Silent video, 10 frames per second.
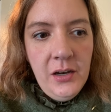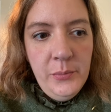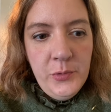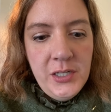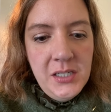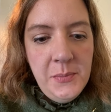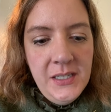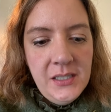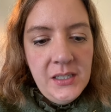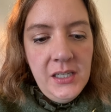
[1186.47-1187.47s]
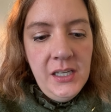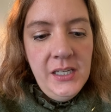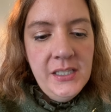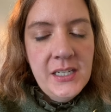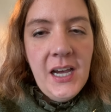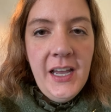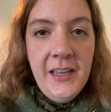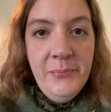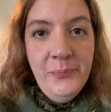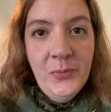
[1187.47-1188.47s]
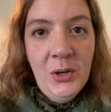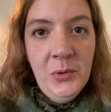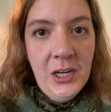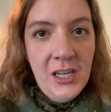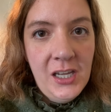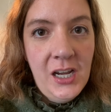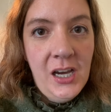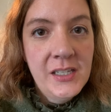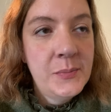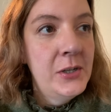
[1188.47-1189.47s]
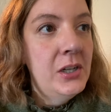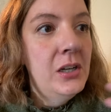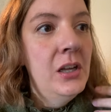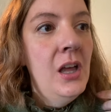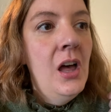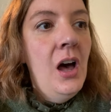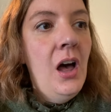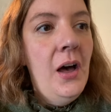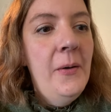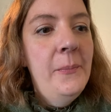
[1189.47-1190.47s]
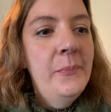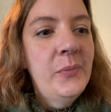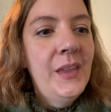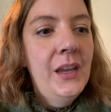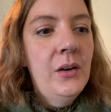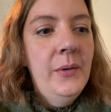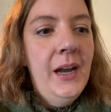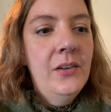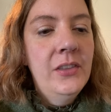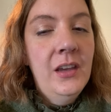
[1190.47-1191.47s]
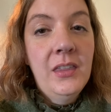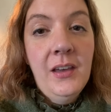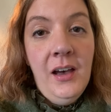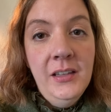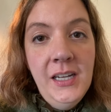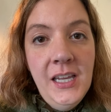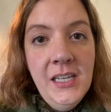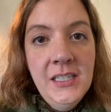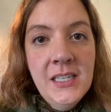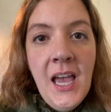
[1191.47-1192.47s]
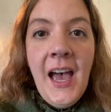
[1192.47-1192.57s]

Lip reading: which is basically his time working in hospital, like around like the holidays.